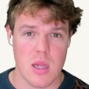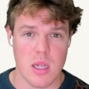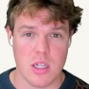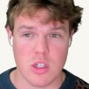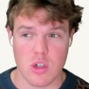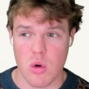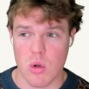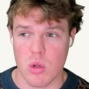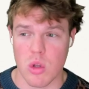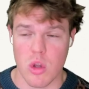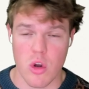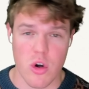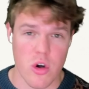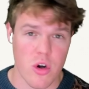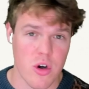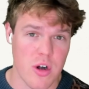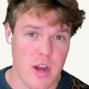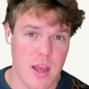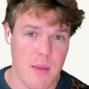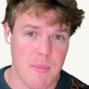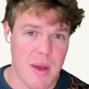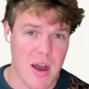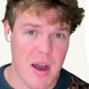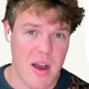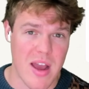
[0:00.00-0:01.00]
Let's go learn
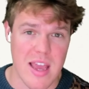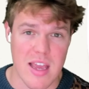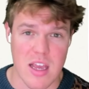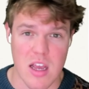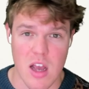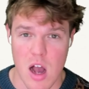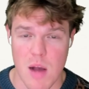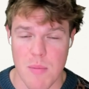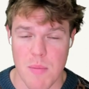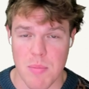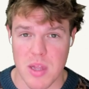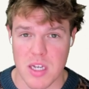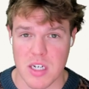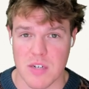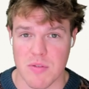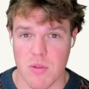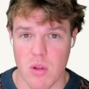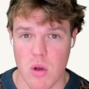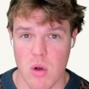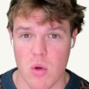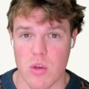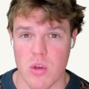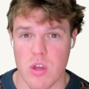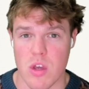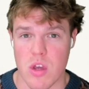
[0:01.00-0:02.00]
about a complex
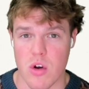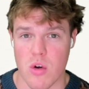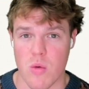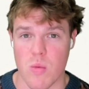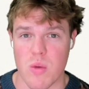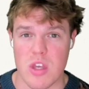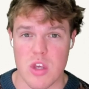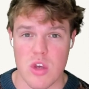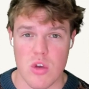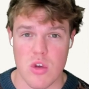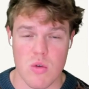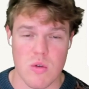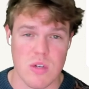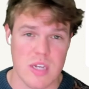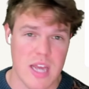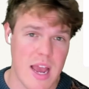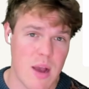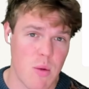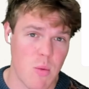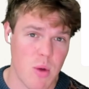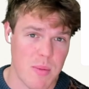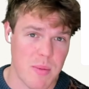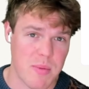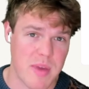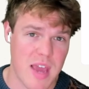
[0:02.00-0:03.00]
flow here we use at
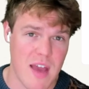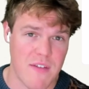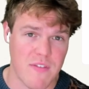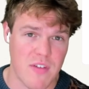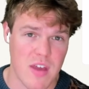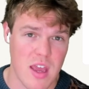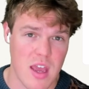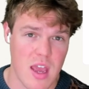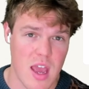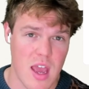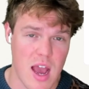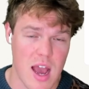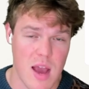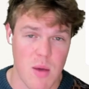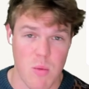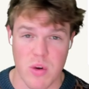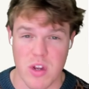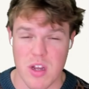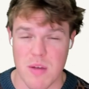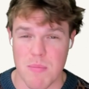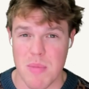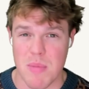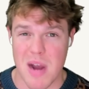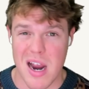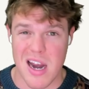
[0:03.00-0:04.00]
WebCafe AI when
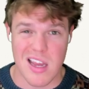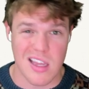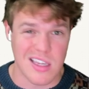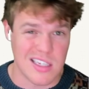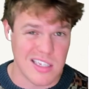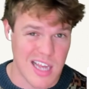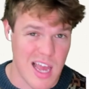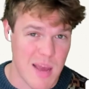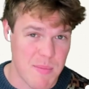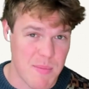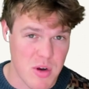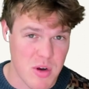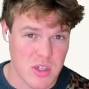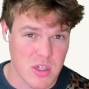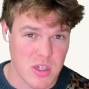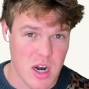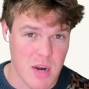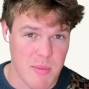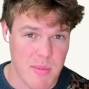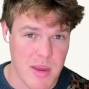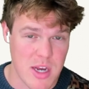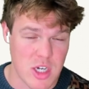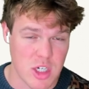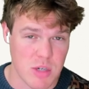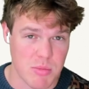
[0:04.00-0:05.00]
combining Zapier as an
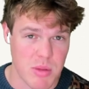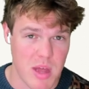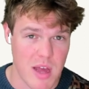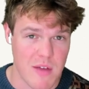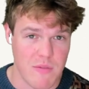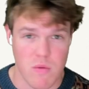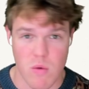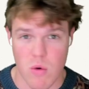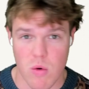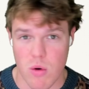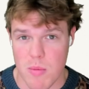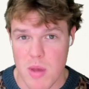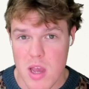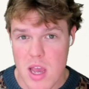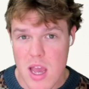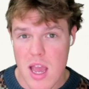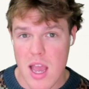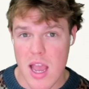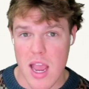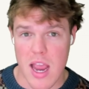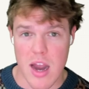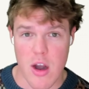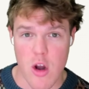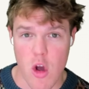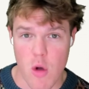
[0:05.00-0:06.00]
automation platform
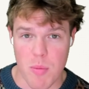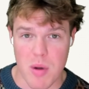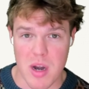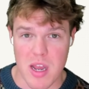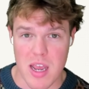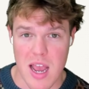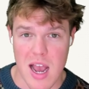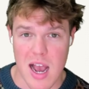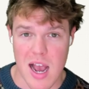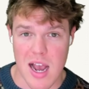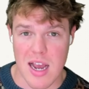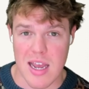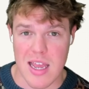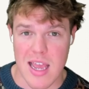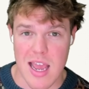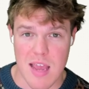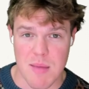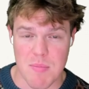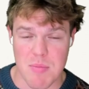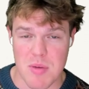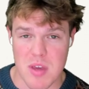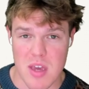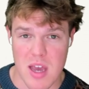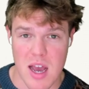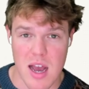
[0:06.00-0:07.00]
and OpenAI
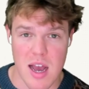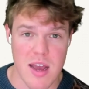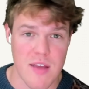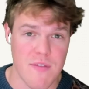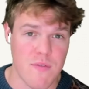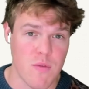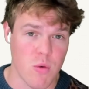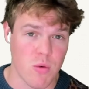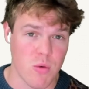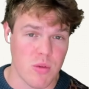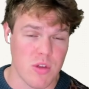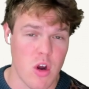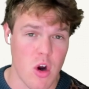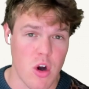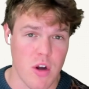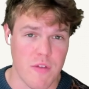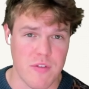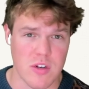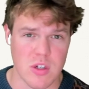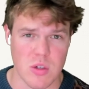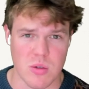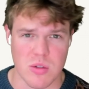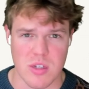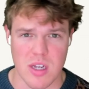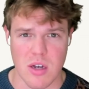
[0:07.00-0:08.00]
API for the
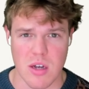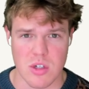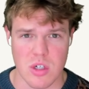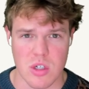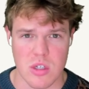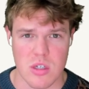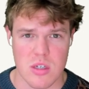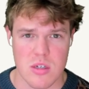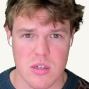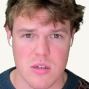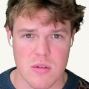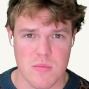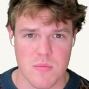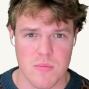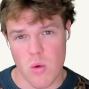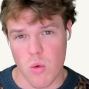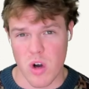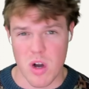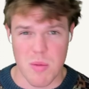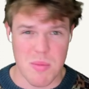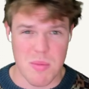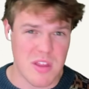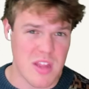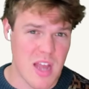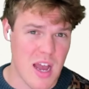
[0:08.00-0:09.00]
artificial intelligence. We're
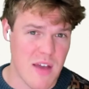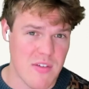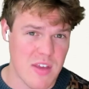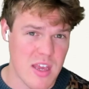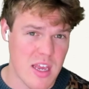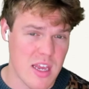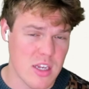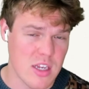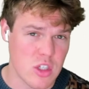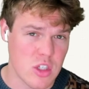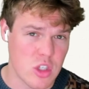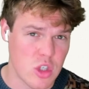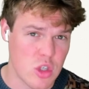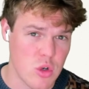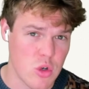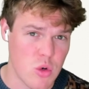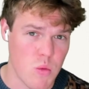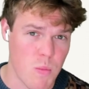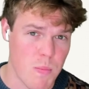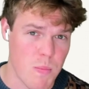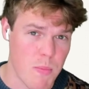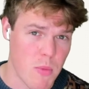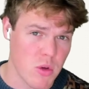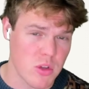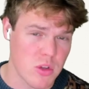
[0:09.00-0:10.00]
going to be diving into
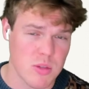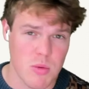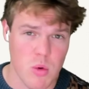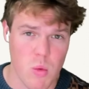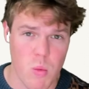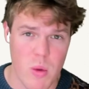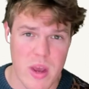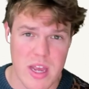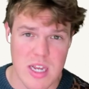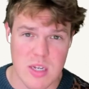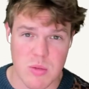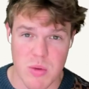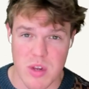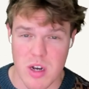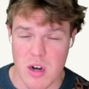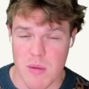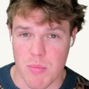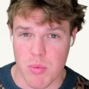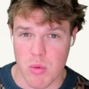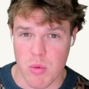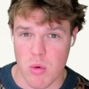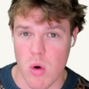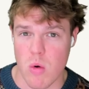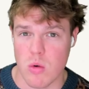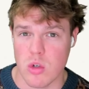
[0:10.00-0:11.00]
multiple ways we can
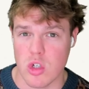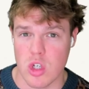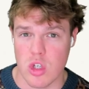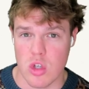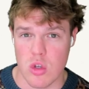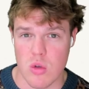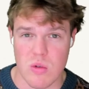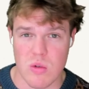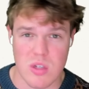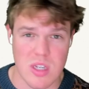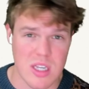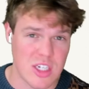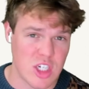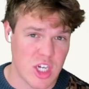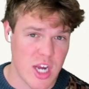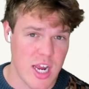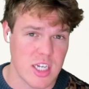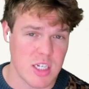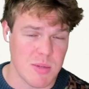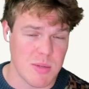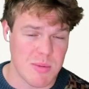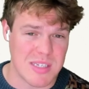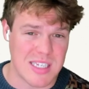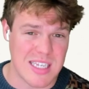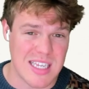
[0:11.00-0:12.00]
approach using
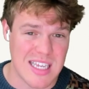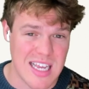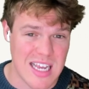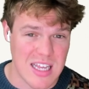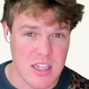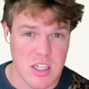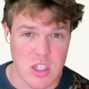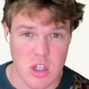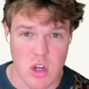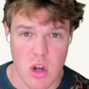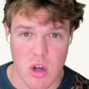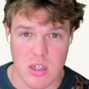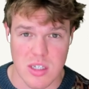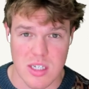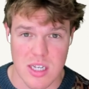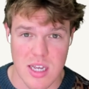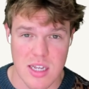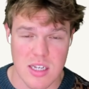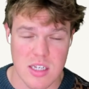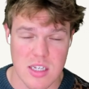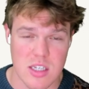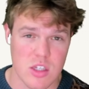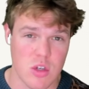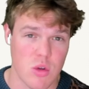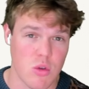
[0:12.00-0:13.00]
ChatGPT in this
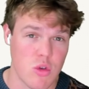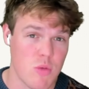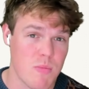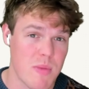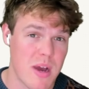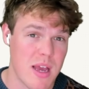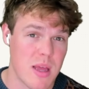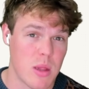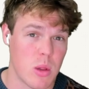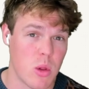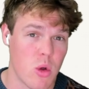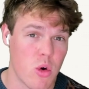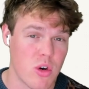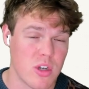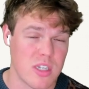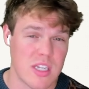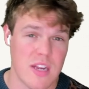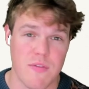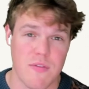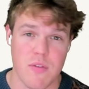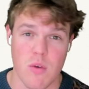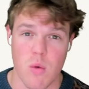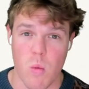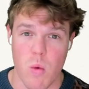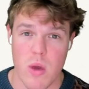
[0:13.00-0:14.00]
context. So you might learn
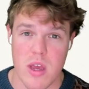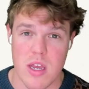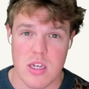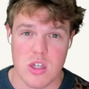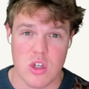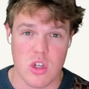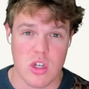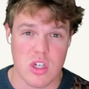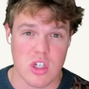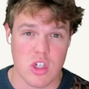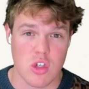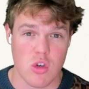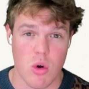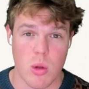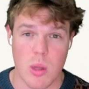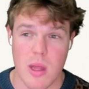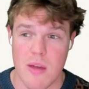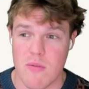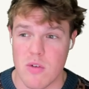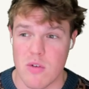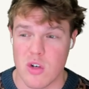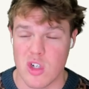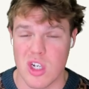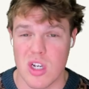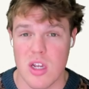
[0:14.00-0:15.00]
different ways you can start
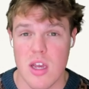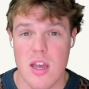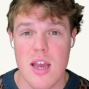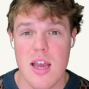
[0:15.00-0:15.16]
leveraging